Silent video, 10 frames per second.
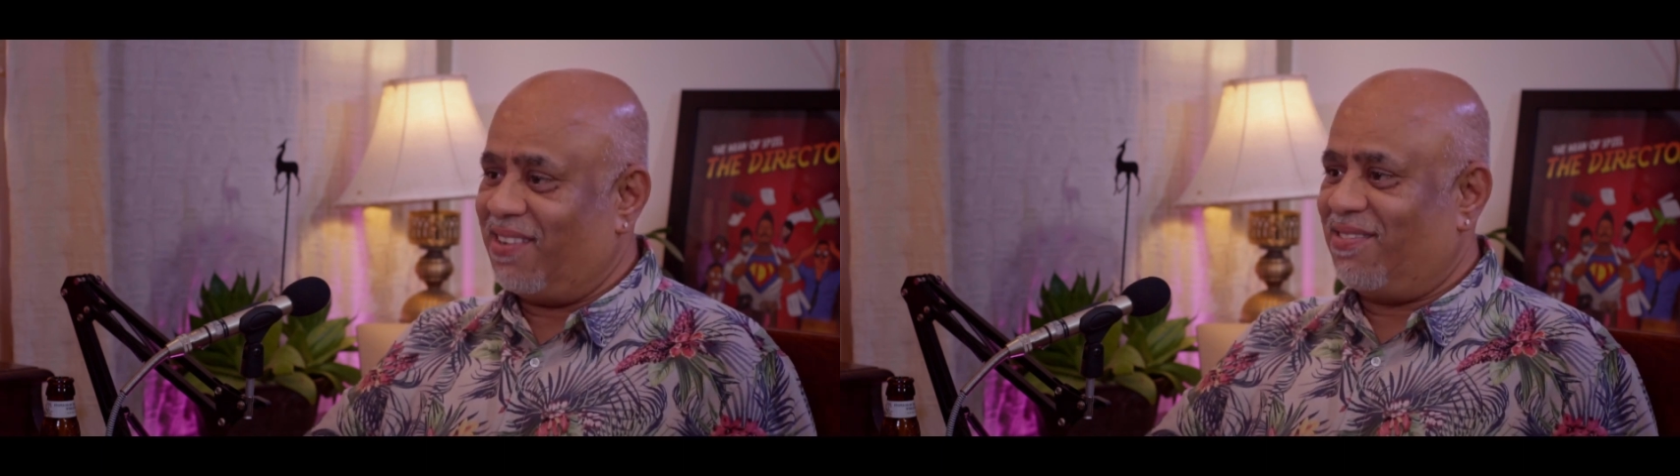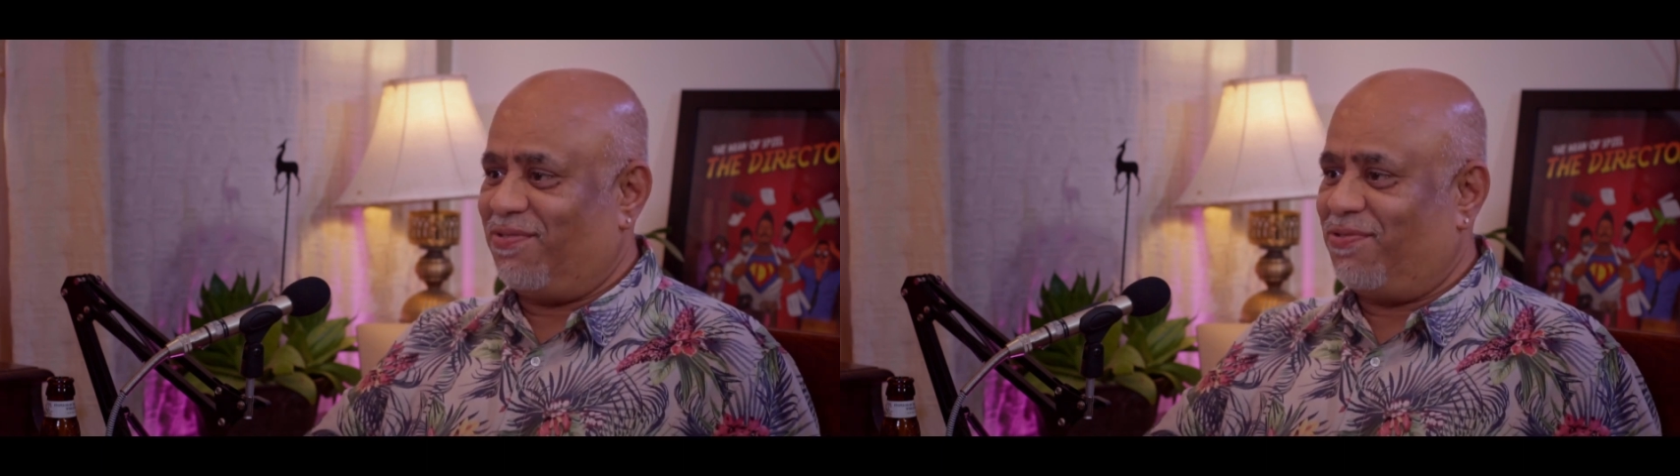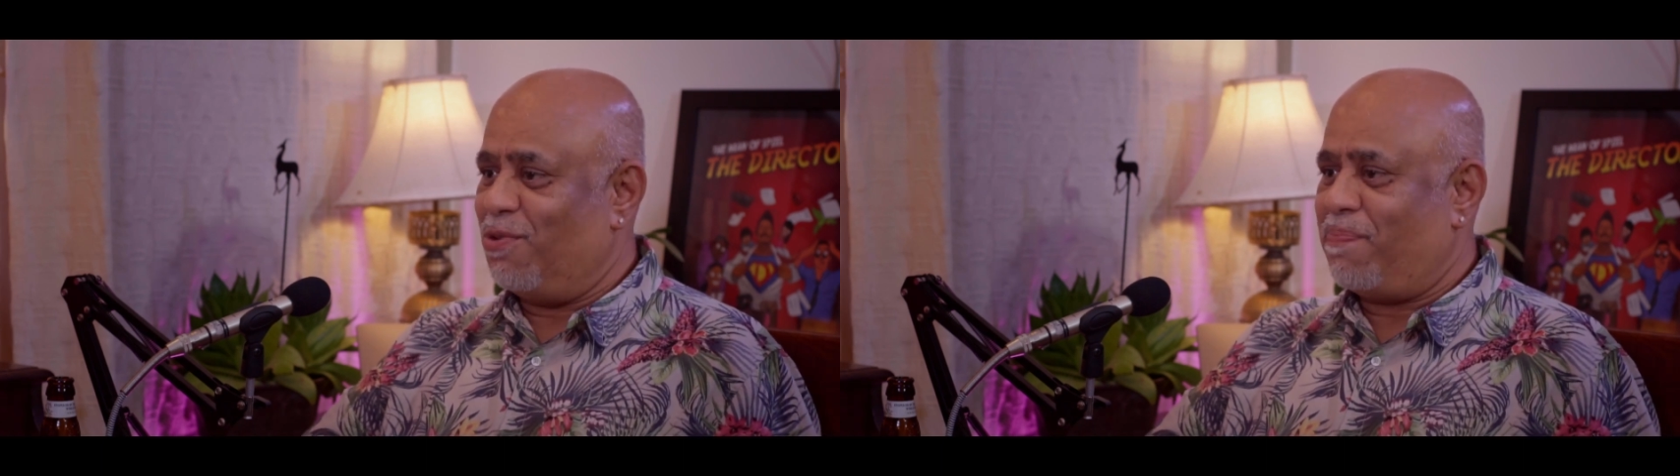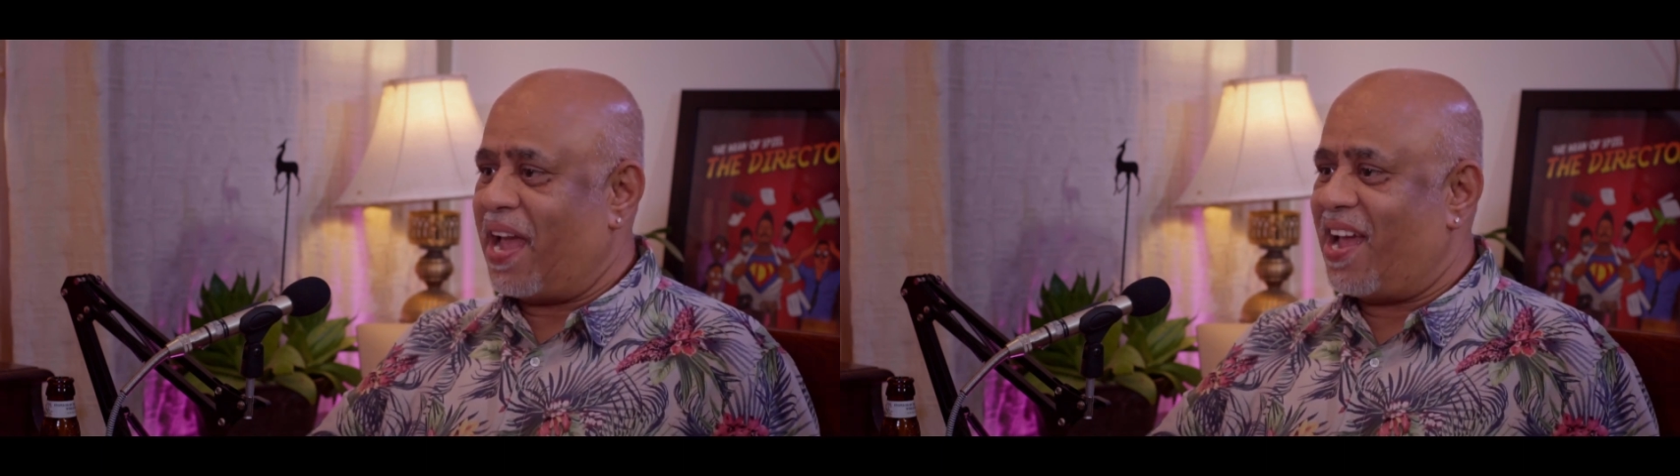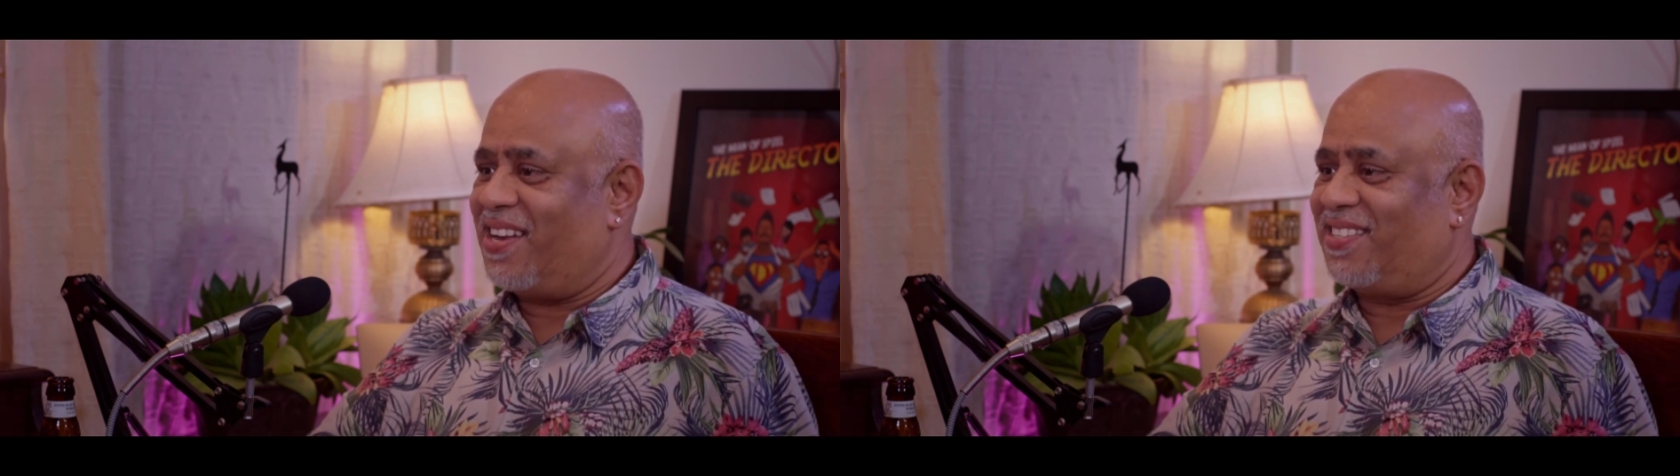and full
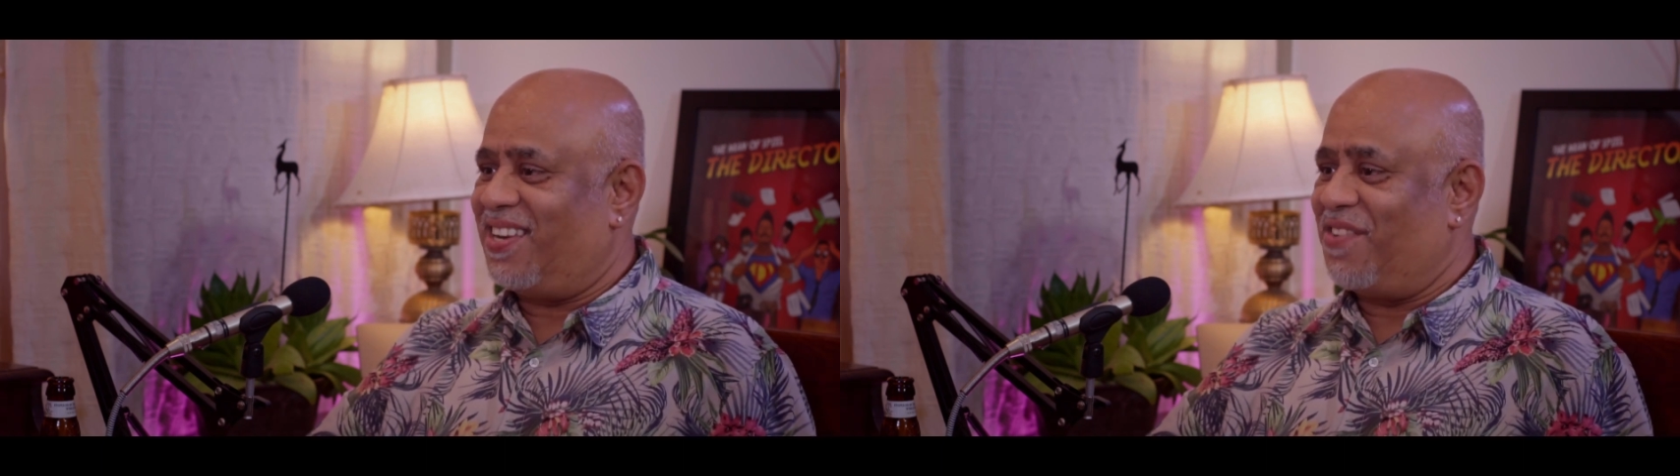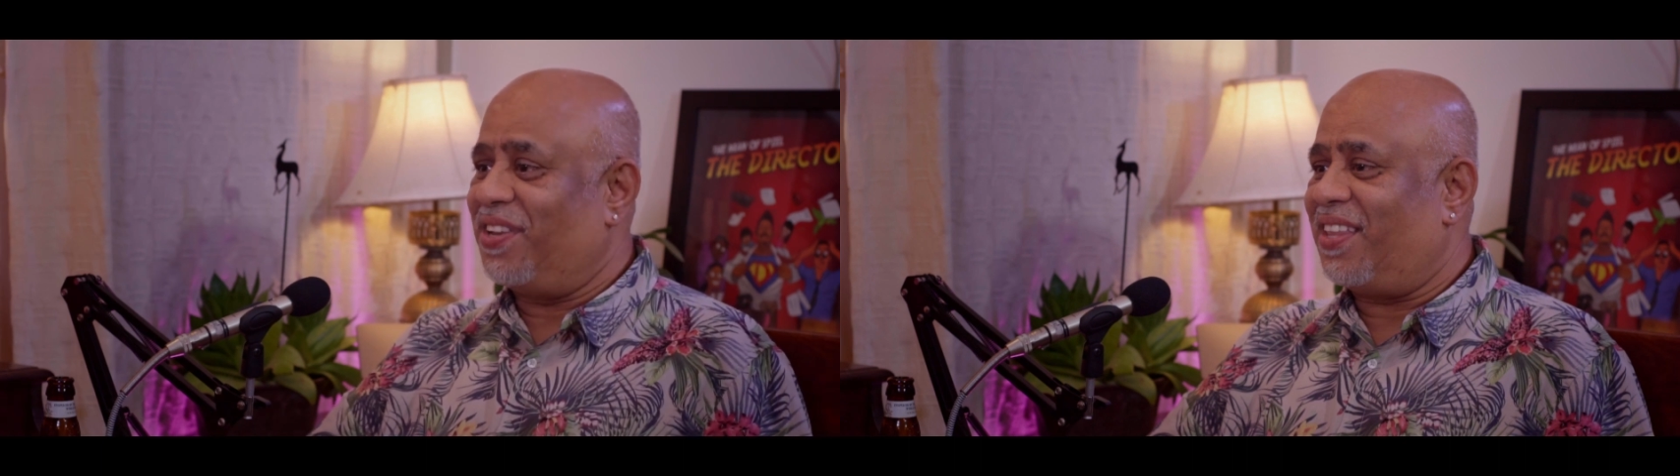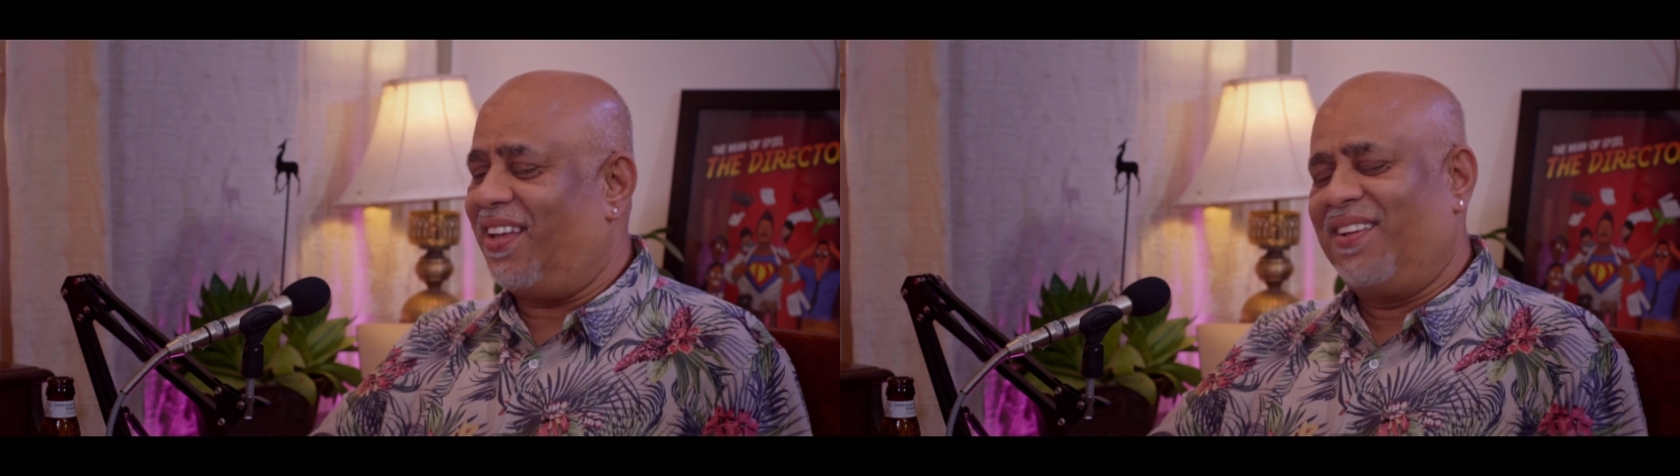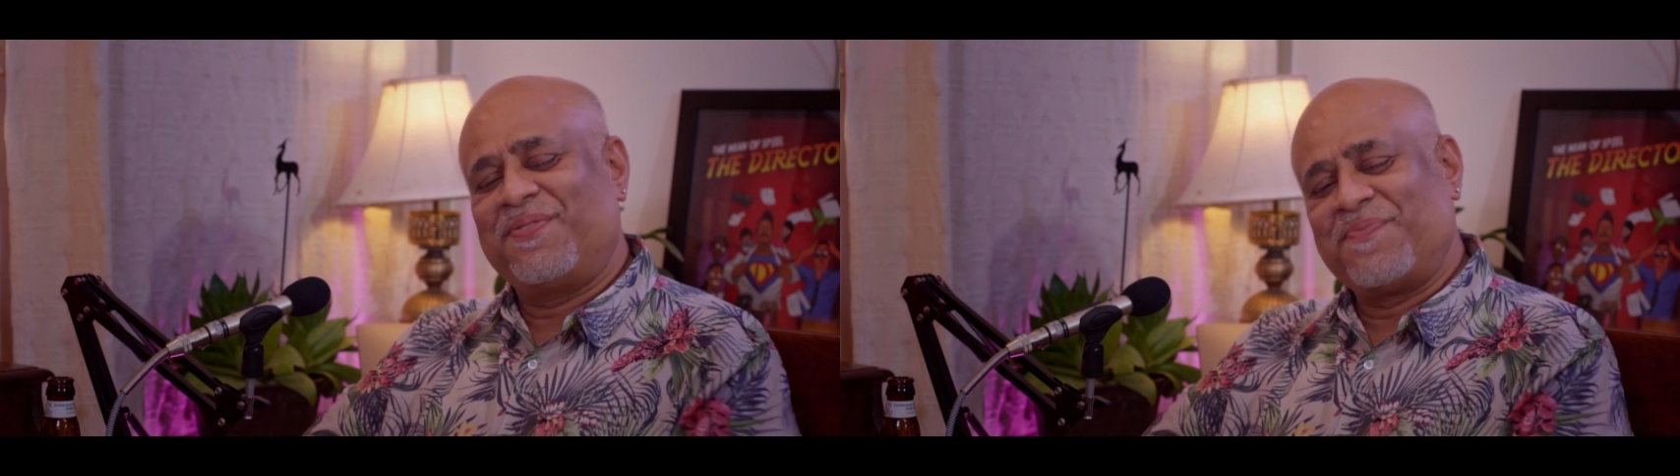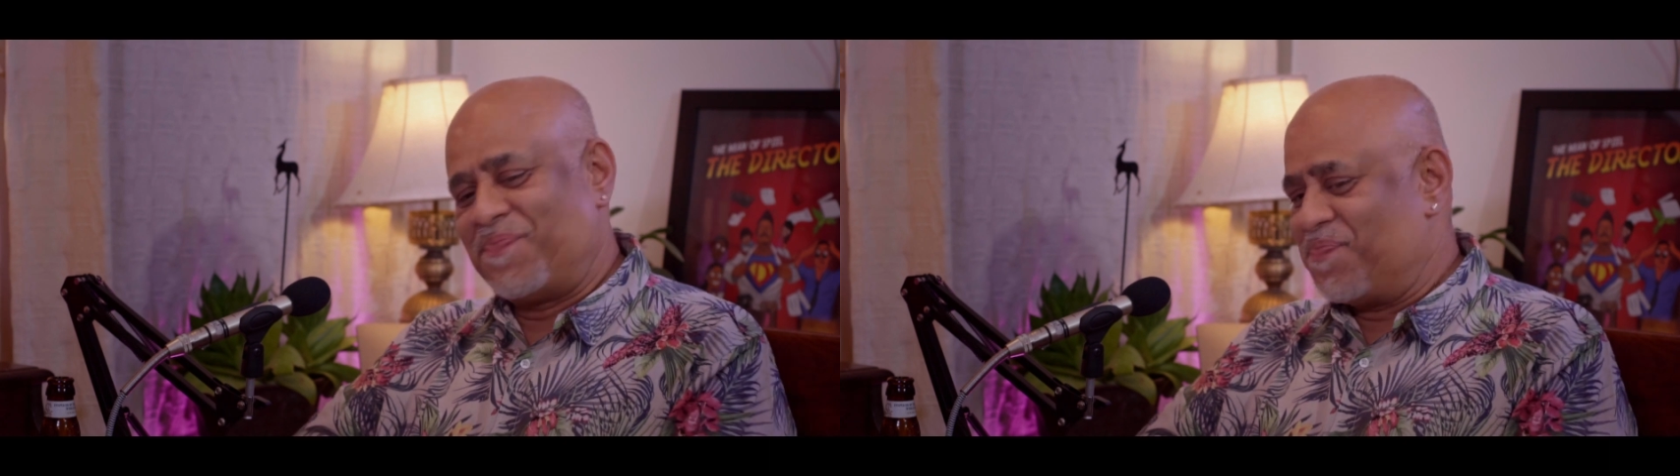pants and everything.